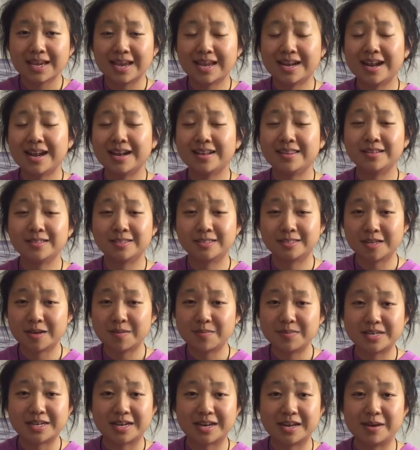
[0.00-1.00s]
And at the
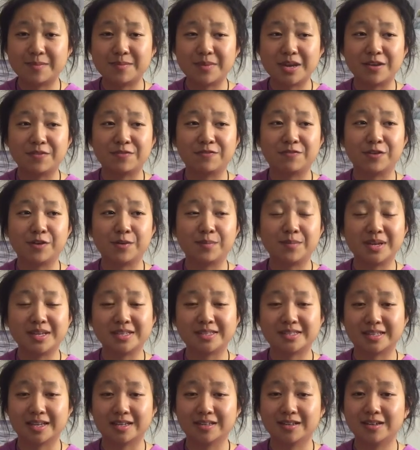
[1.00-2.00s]
same time, for me,
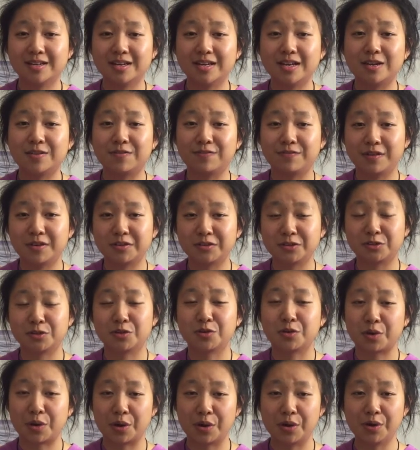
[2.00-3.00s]
suddenly it felt
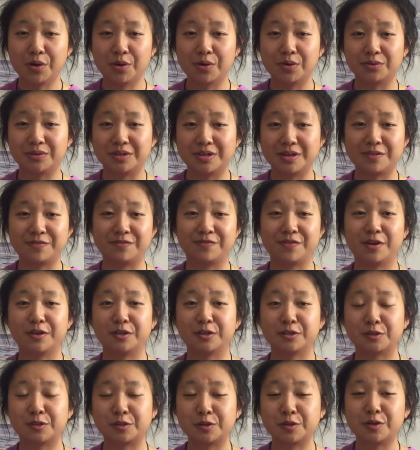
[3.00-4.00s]
so cold, it
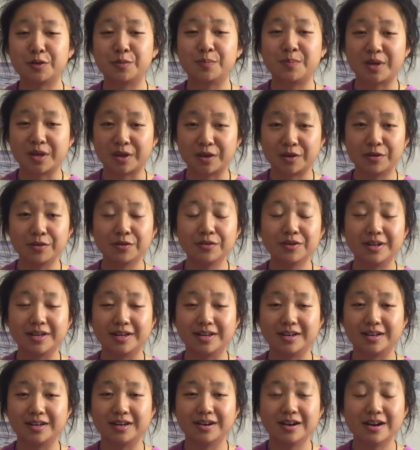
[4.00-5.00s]
felt so
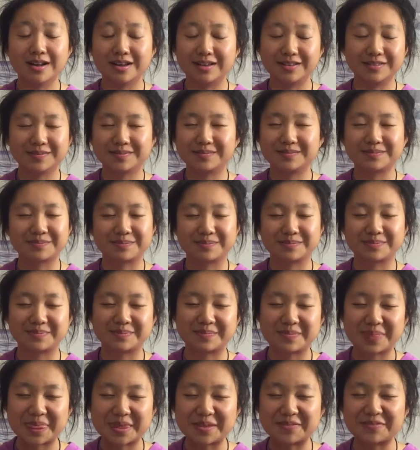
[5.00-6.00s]
peculiar,
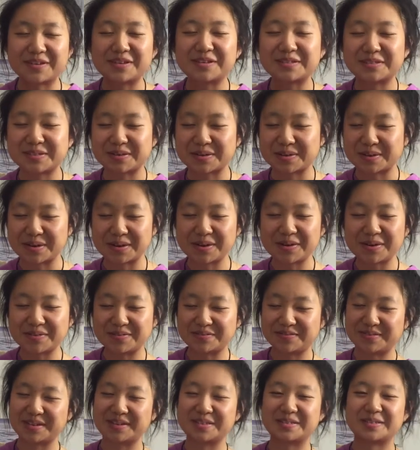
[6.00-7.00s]
it felt so
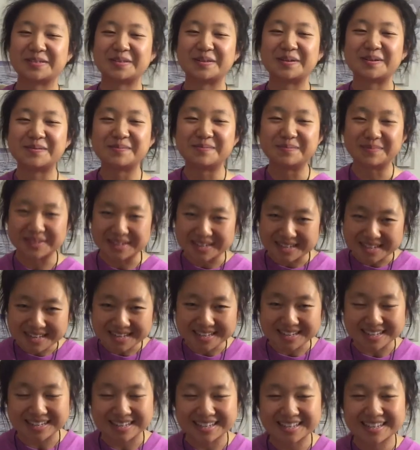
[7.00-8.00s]
cold, it felt so
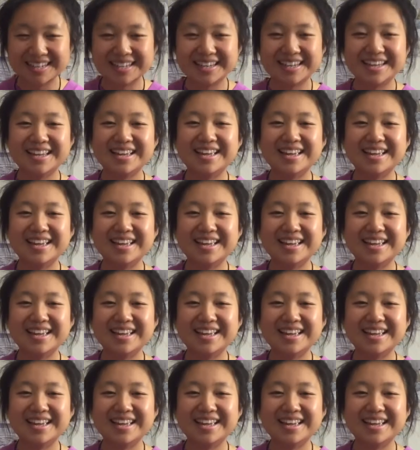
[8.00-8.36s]
bleak,